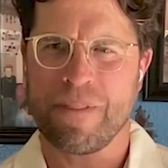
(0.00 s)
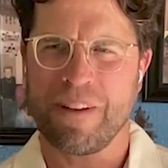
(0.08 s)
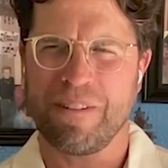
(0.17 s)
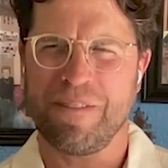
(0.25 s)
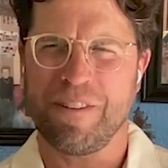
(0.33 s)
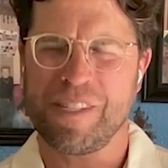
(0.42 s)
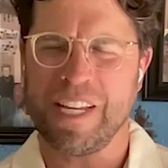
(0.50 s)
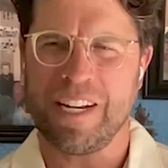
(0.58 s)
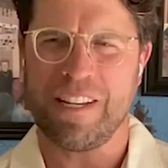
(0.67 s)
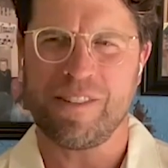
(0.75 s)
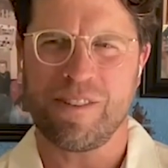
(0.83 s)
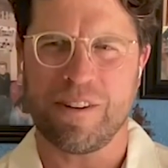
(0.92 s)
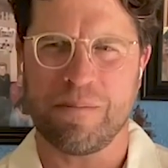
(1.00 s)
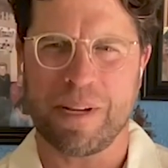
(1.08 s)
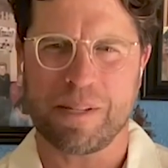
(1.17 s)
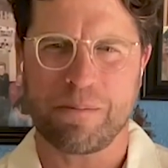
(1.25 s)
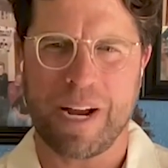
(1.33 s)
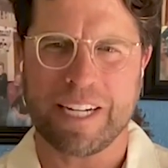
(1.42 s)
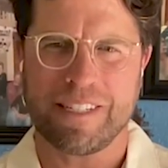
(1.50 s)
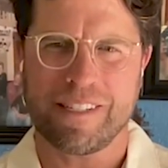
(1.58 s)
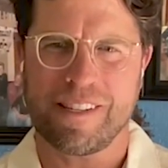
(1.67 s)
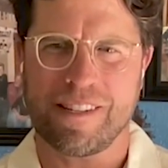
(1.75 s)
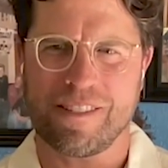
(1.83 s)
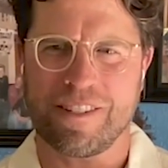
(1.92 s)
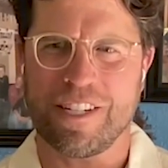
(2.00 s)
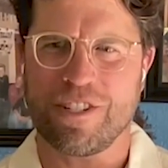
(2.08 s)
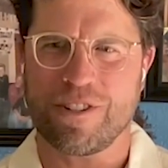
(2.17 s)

Have you seen any sort of best practices or